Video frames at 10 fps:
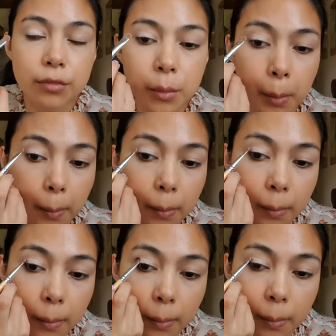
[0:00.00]

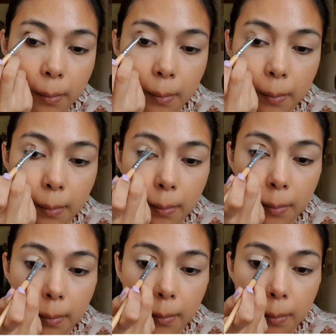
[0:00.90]

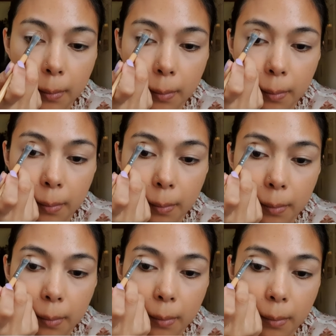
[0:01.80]

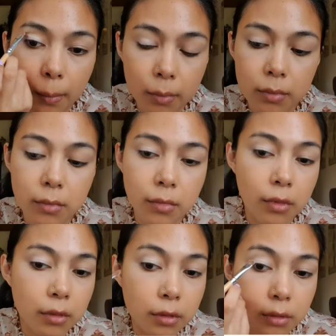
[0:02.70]

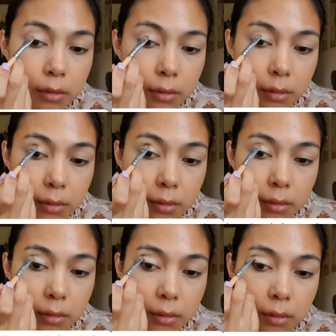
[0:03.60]

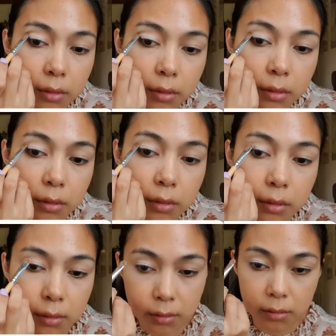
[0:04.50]

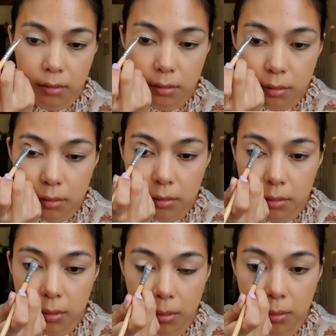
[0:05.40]

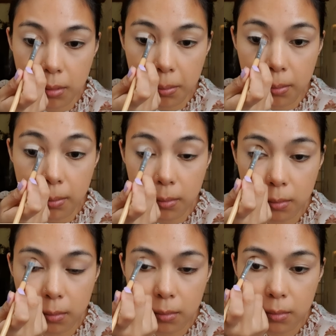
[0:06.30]

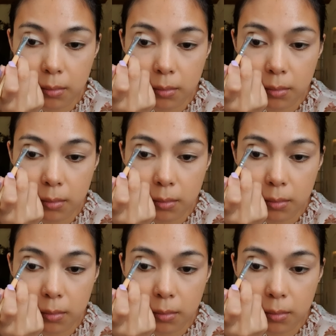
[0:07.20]
No one is speaking in this clip.